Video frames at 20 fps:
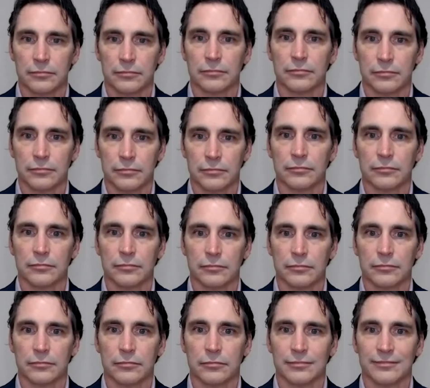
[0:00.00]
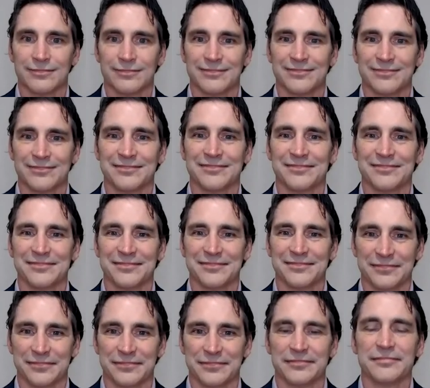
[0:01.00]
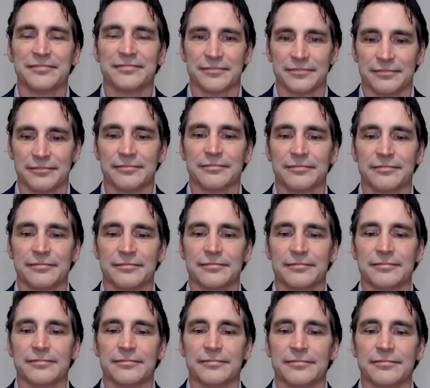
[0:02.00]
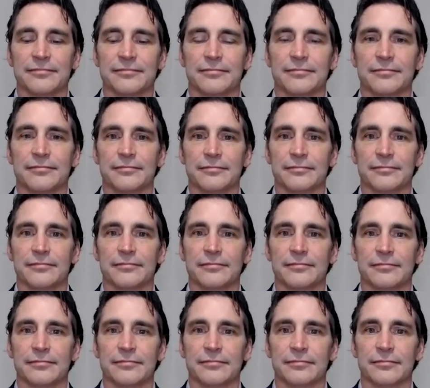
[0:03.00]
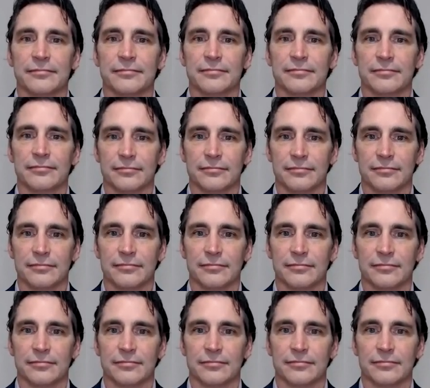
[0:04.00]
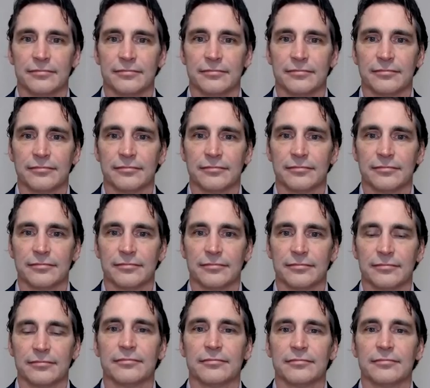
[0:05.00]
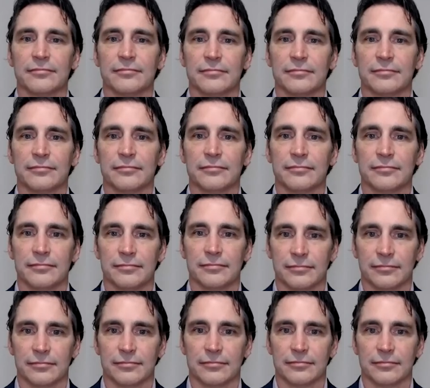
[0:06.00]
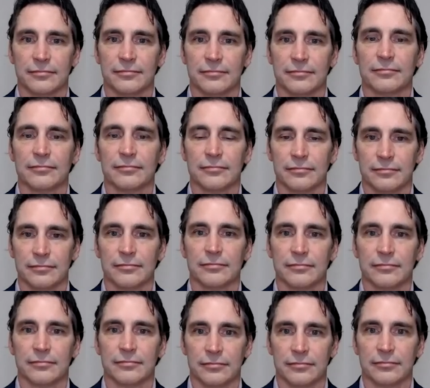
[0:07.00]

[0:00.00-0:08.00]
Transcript: The person shown says nothing.